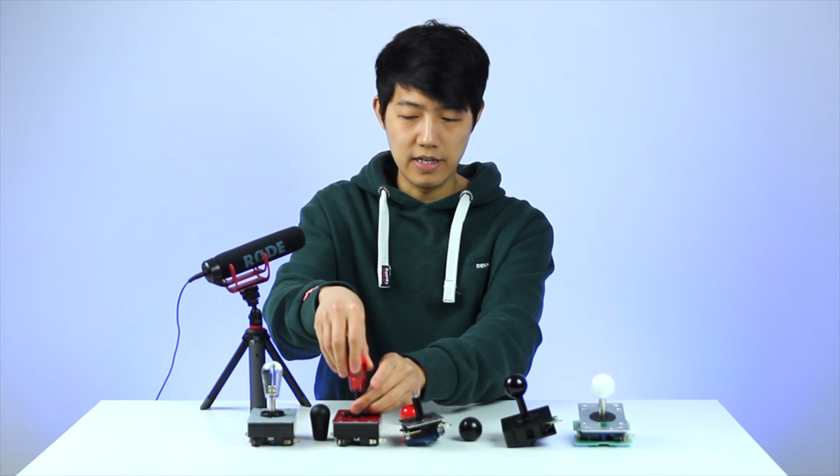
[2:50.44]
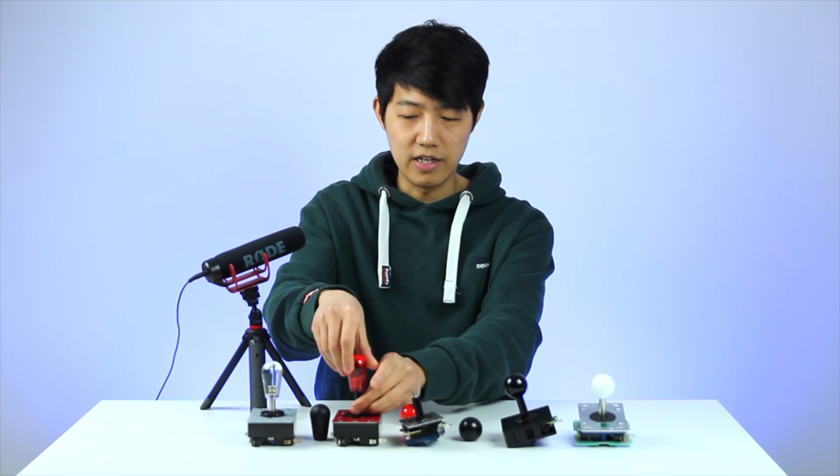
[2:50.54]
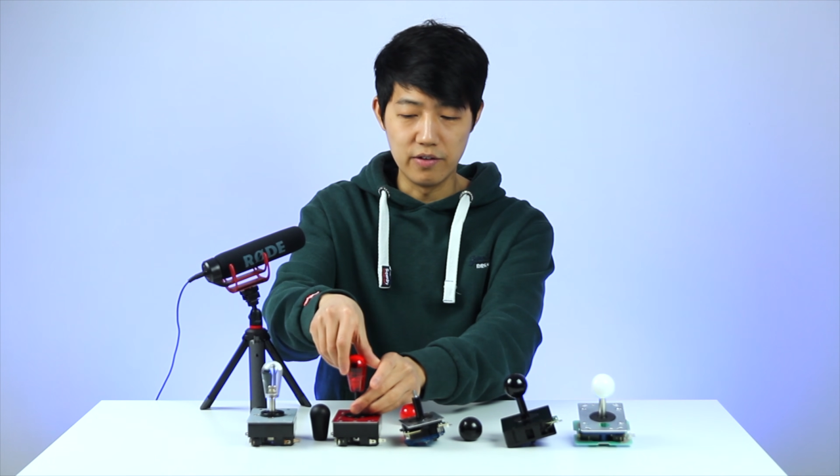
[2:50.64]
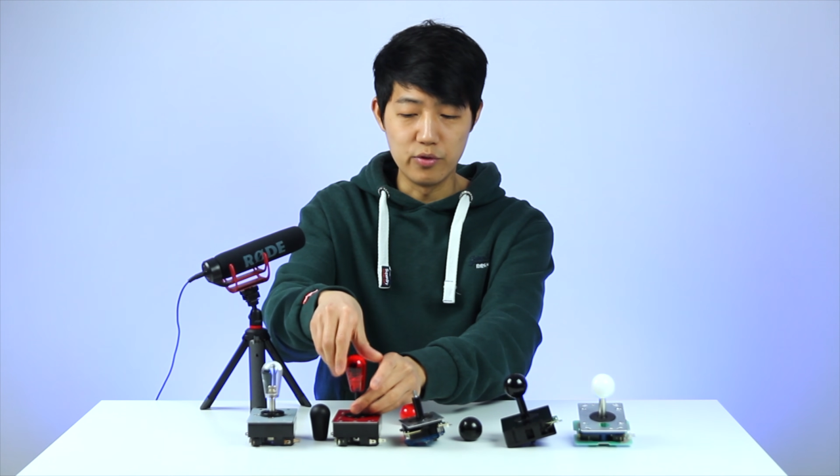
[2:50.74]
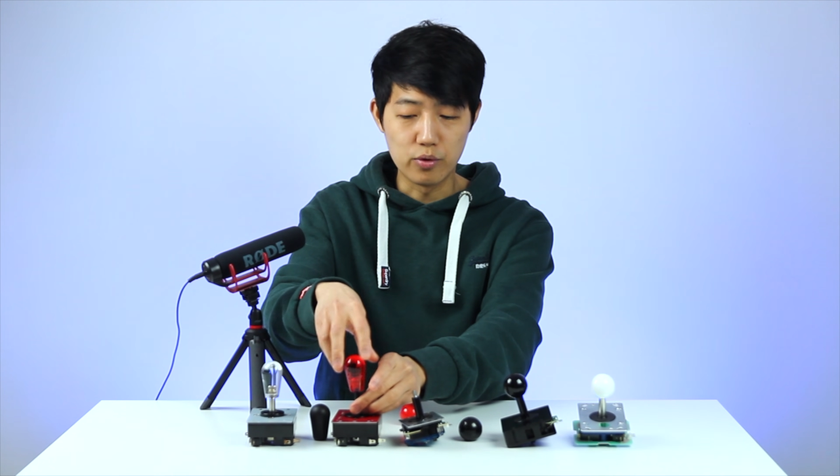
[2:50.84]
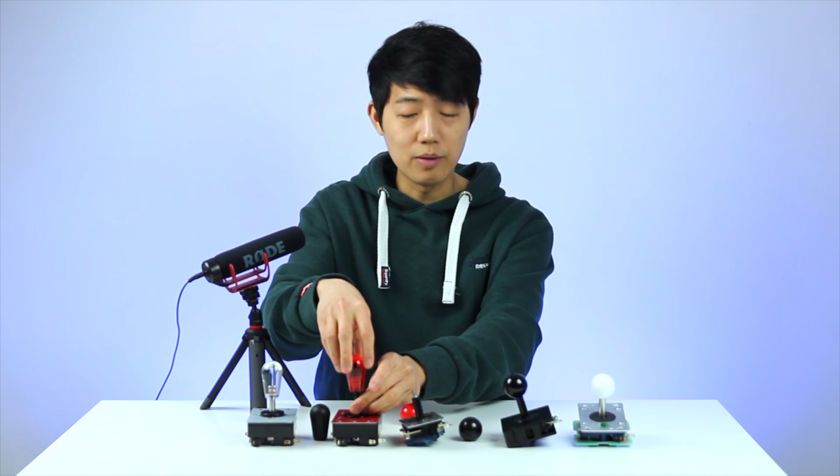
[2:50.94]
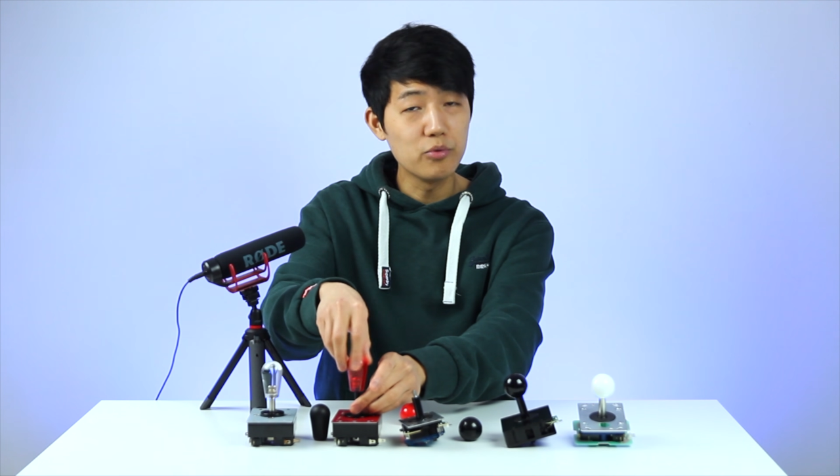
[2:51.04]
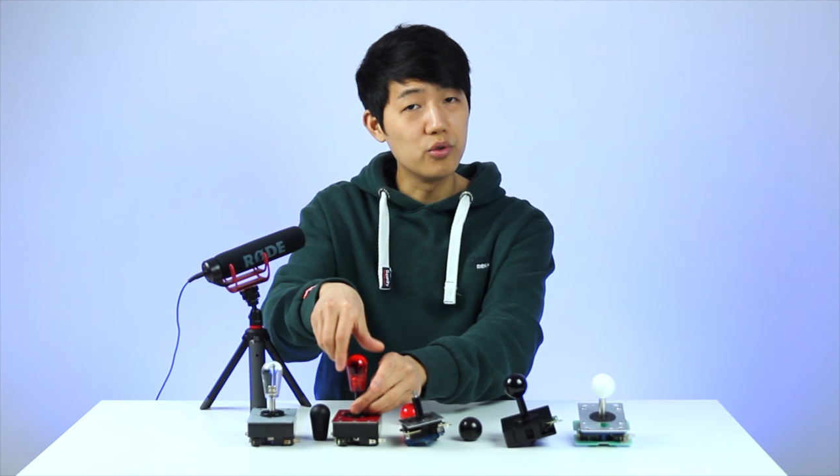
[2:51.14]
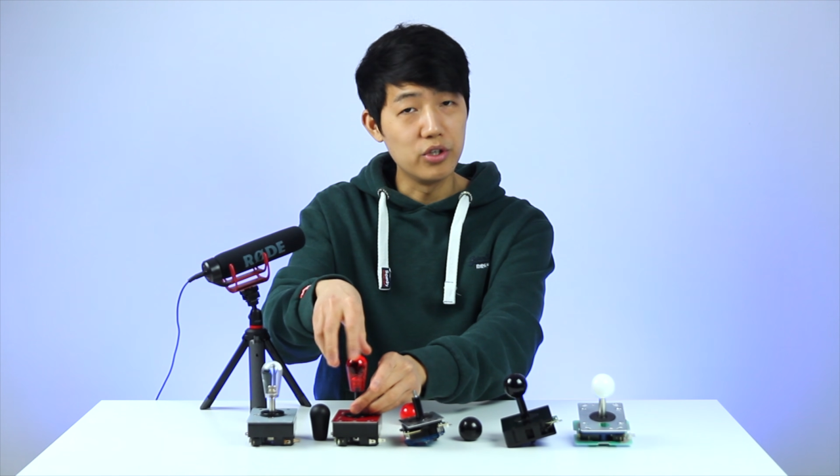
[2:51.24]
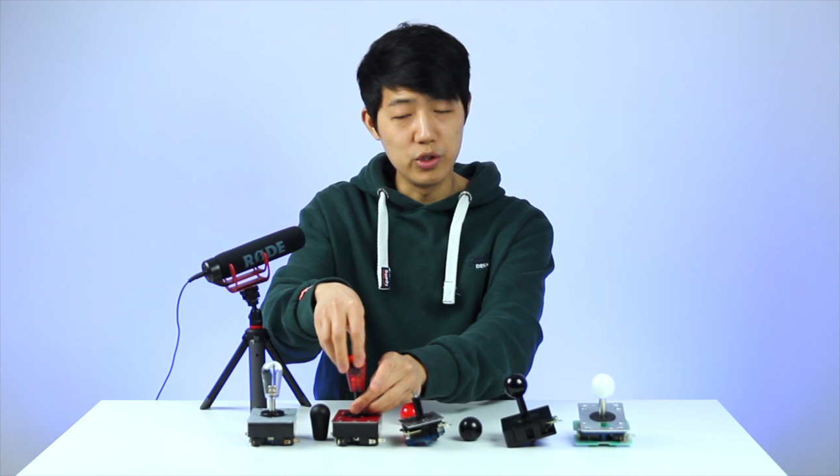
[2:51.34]
And if you come
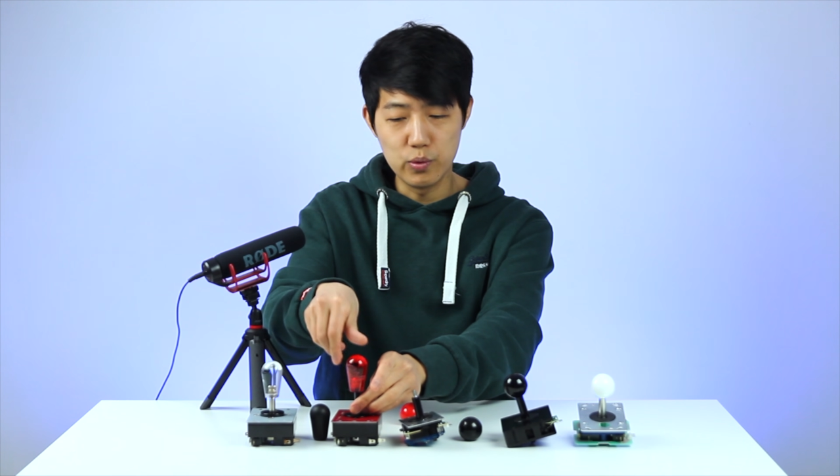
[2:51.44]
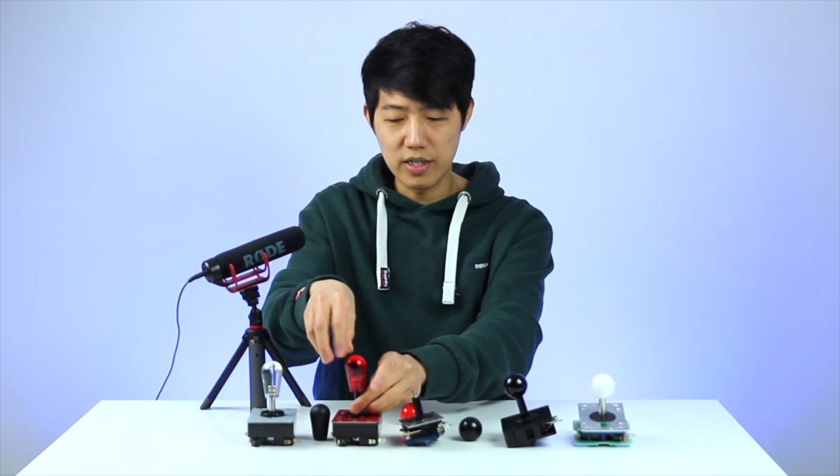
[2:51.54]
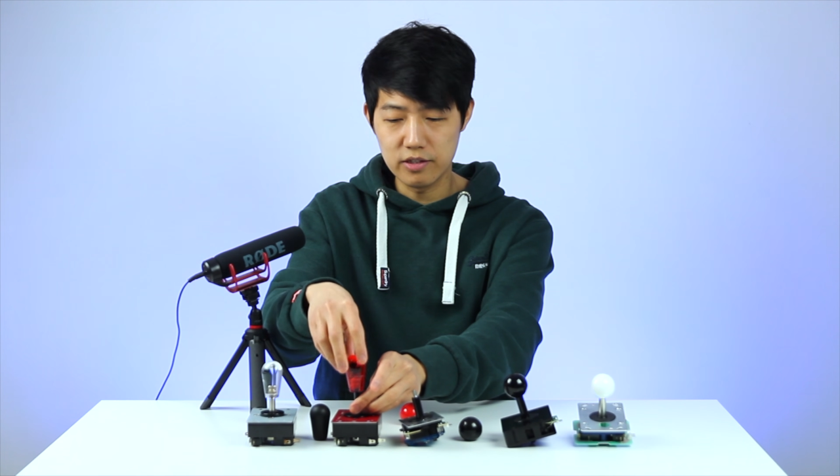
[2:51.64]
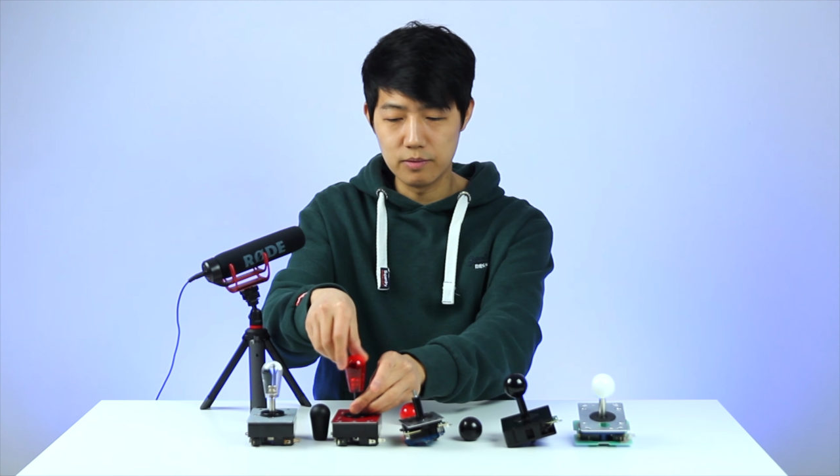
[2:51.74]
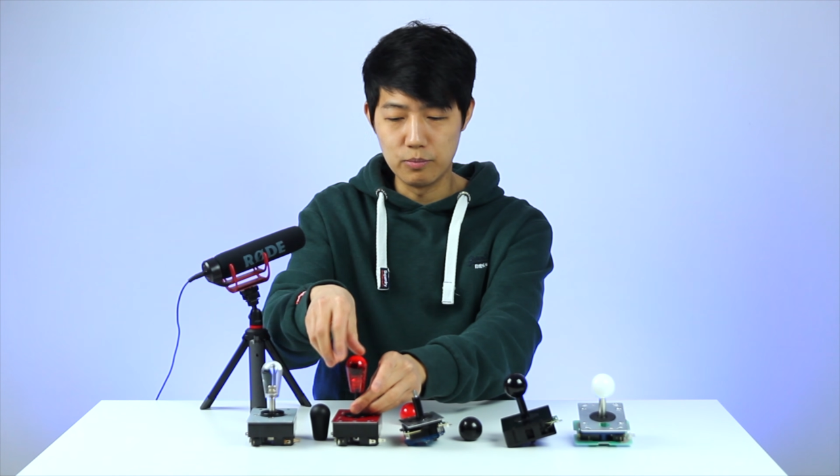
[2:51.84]
to the US,